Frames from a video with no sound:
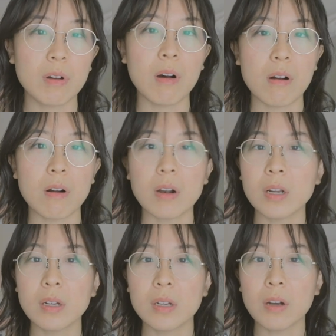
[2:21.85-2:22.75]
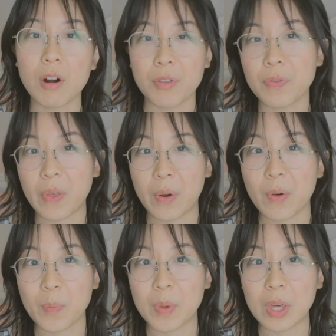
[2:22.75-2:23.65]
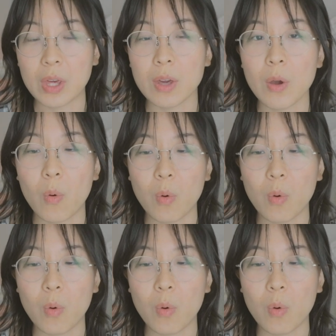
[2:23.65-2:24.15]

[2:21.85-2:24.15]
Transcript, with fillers: are art therapy,